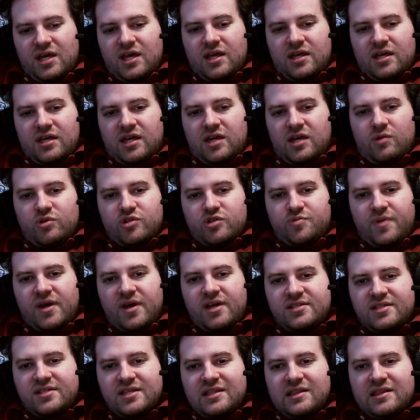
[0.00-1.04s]
he was
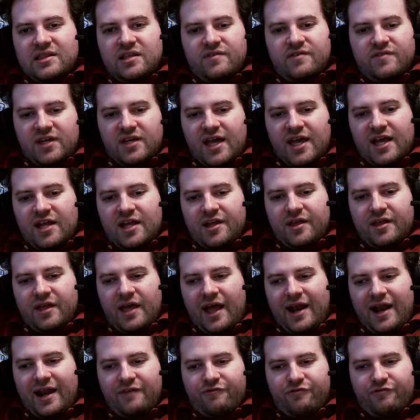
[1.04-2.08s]
basically living at
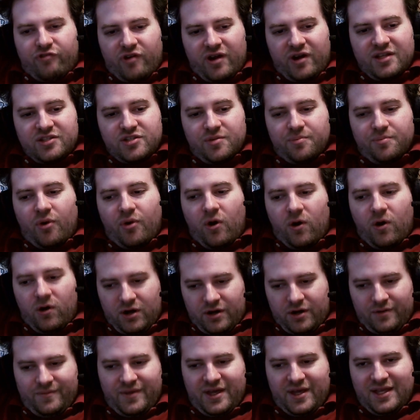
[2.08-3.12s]
a friend's
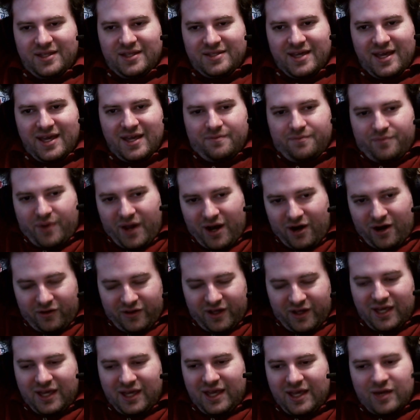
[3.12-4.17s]
apartment, and
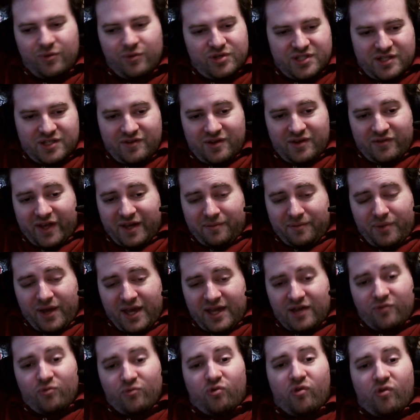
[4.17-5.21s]
barely, he wasn't even like
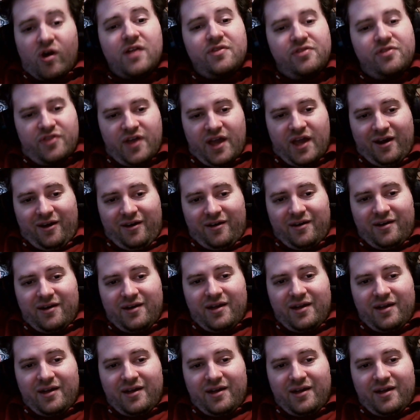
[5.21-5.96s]
paying rent there.